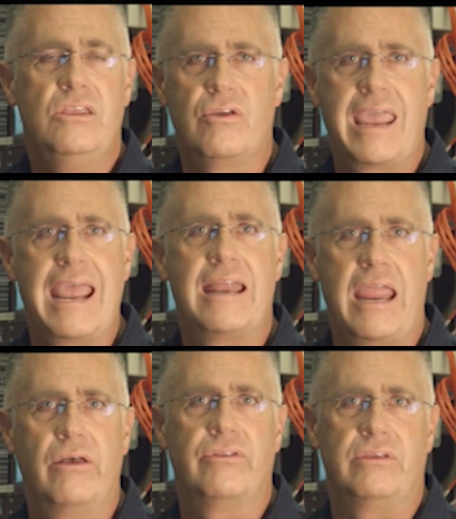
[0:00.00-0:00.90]
you can't
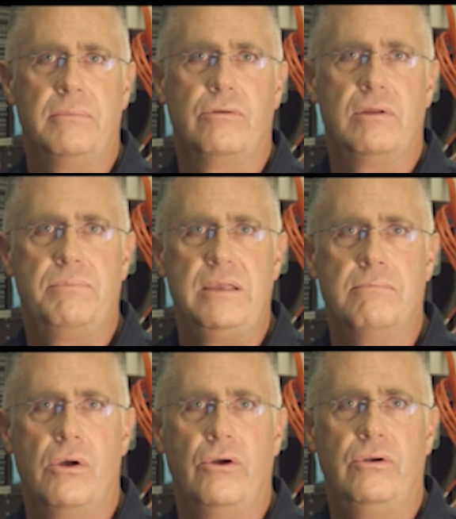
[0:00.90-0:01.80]
hail them in repeat
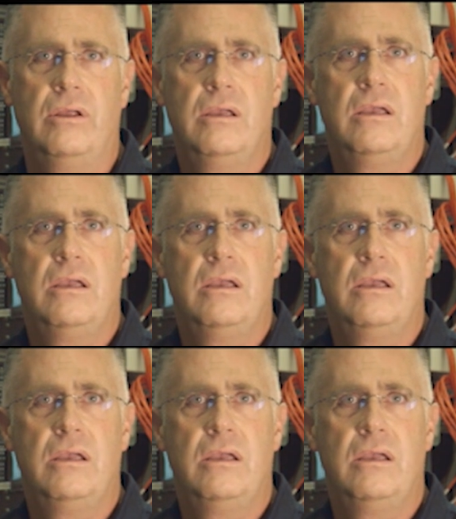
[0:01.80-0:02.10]
mode.